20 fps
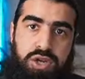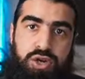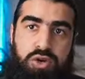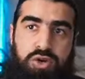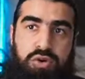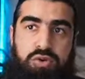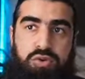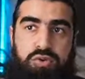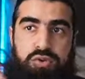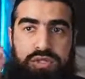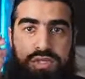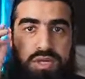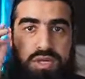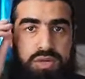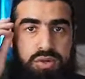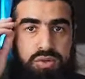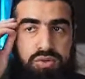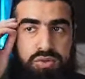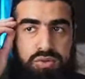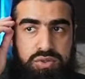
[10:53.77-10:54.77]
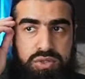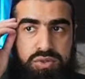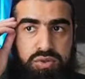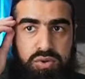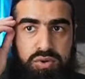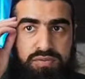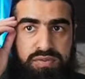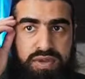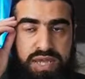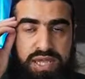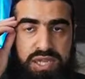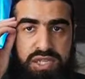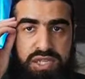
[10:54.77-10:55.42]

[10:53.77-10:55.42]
whose whose sort of like